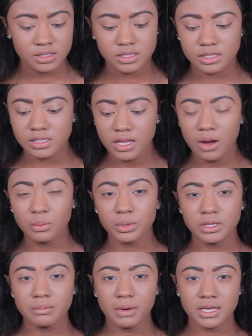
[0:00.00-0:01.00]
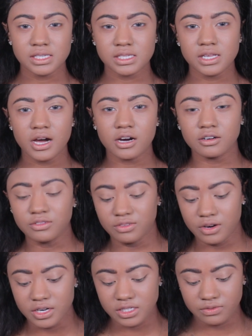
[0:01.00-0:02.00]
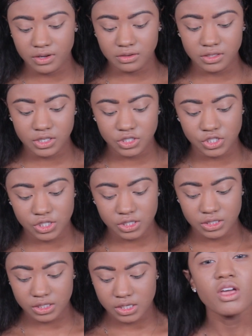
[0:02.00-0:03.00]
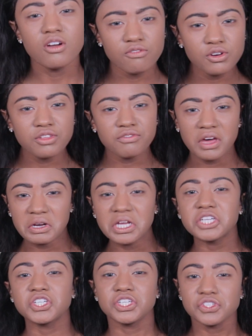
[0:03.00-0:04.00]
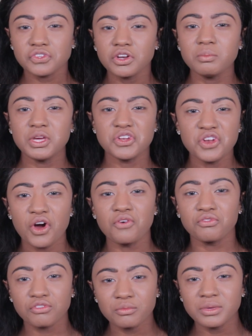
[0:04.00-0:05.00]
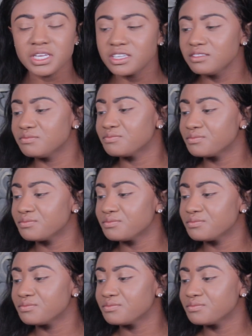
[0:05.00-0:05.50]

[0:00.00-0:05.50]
it's not really my style as far as foundation. For the foundation, it's gonna be a no for me.